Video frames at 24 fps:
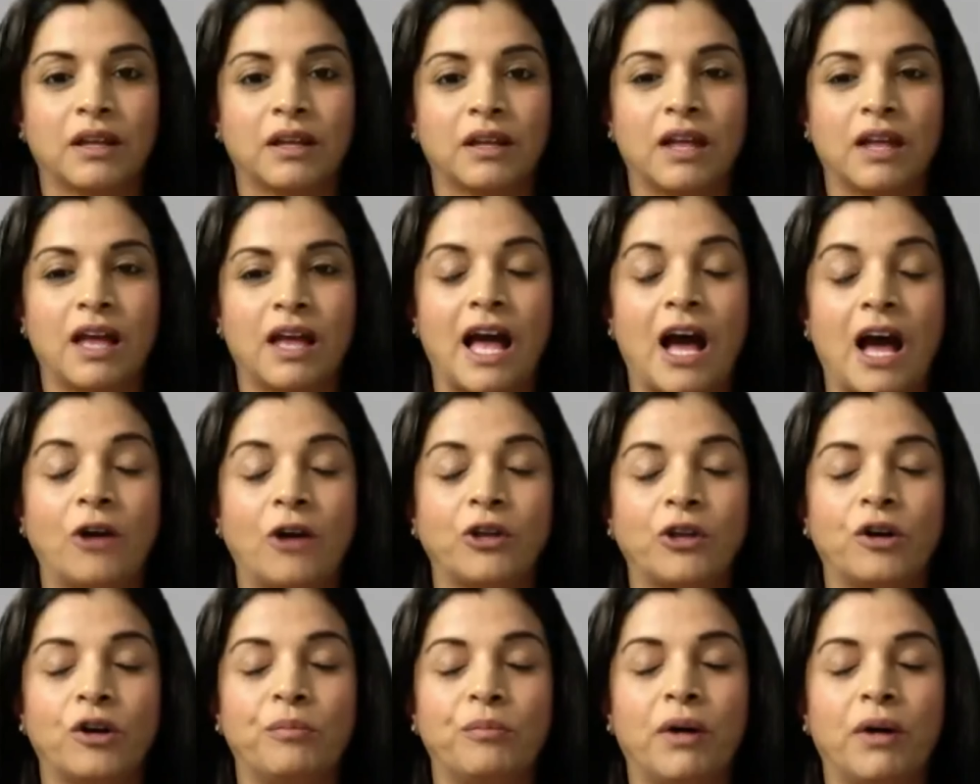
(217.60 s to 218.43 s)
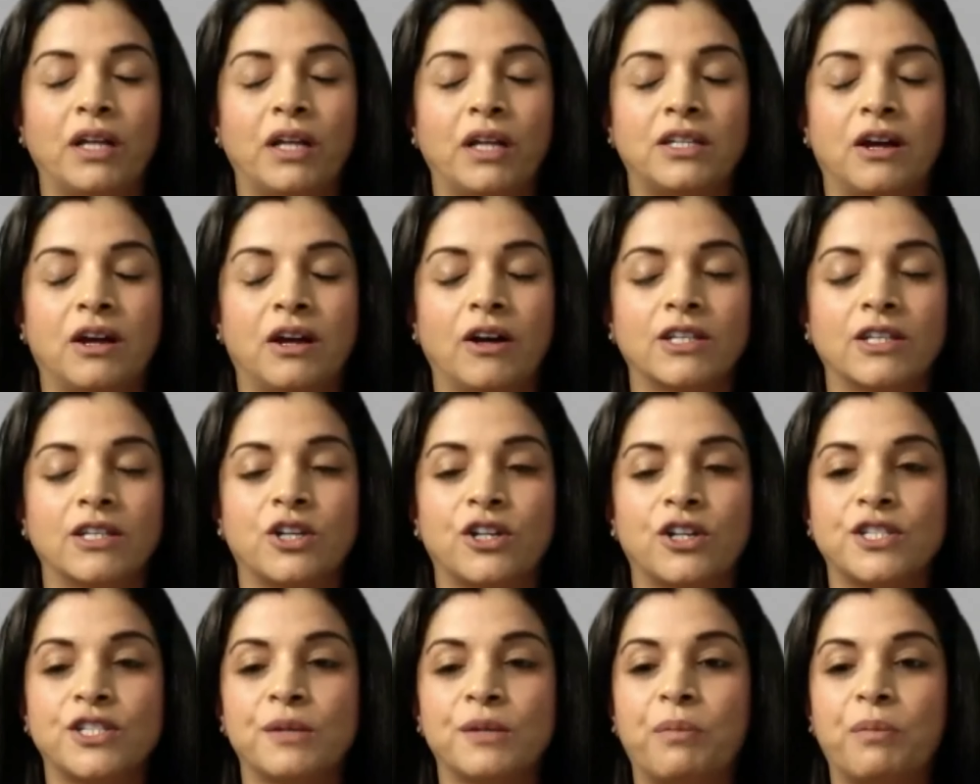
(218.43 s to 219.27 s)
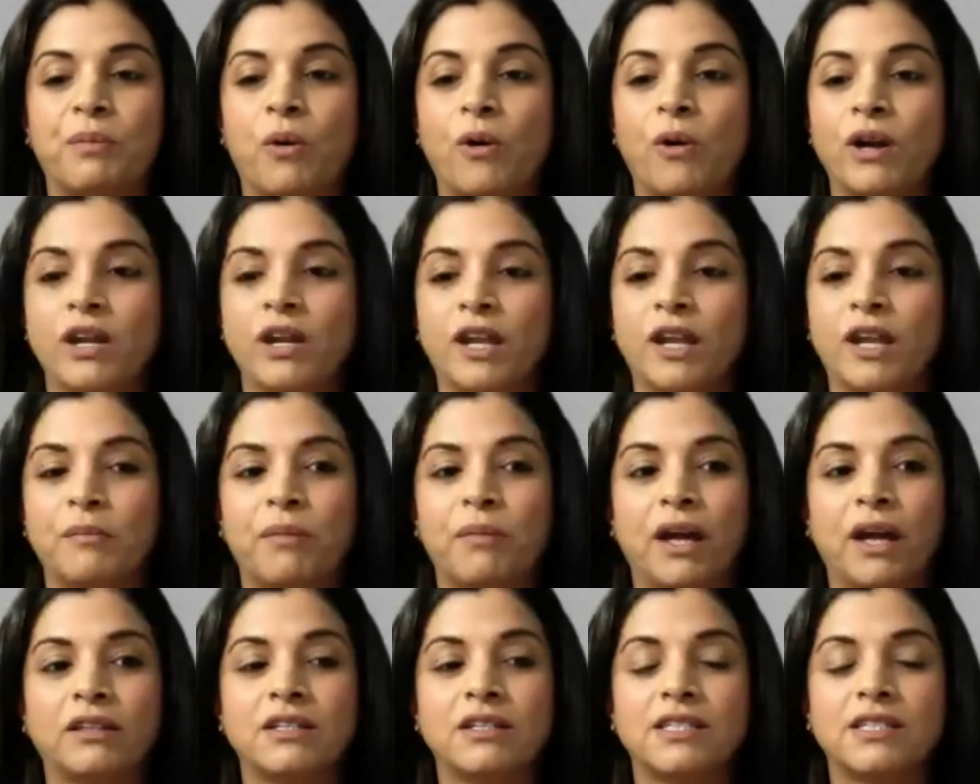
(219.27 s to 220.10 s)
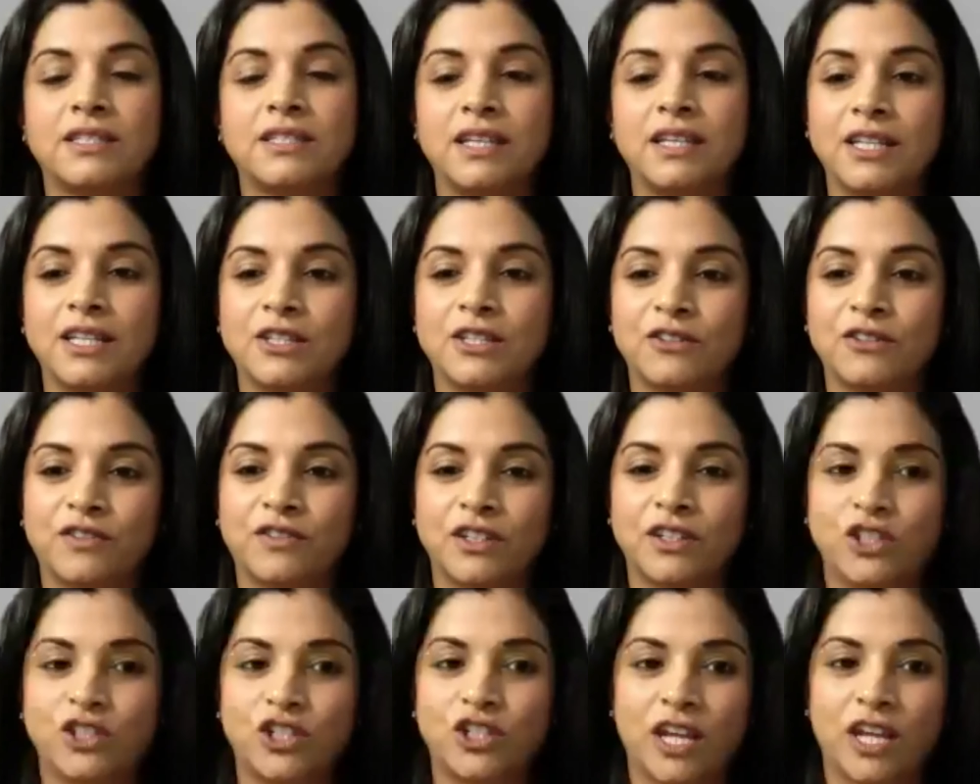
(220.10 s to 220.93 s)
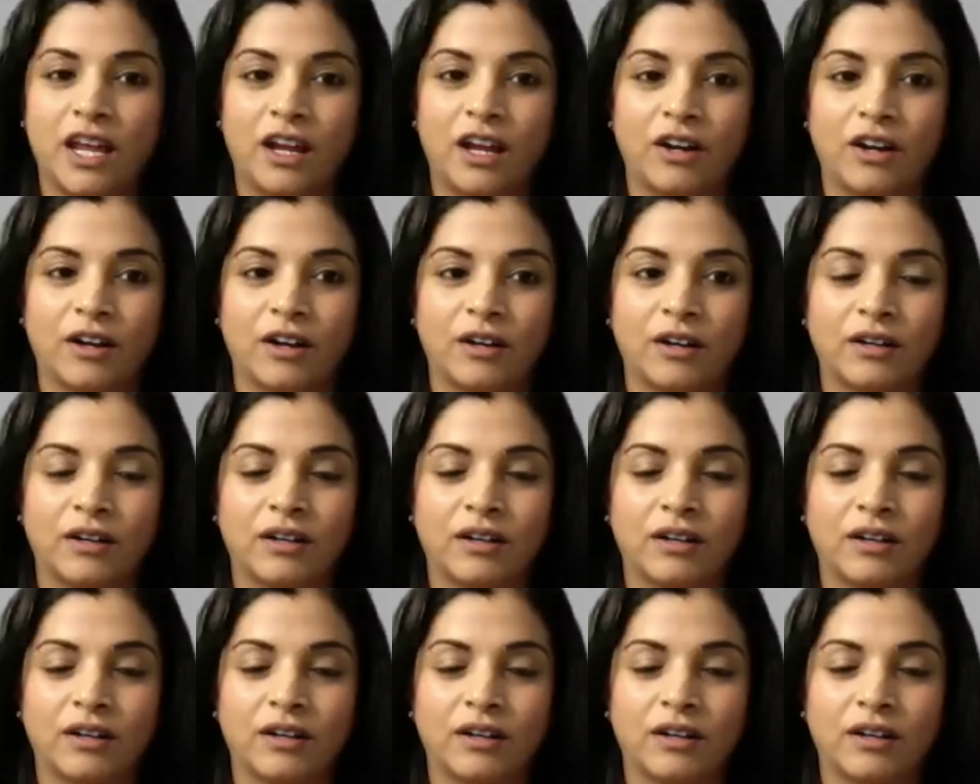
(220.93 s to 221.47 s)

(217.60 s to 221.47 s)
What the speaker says: how your buttocks are supported by the seat of the chair,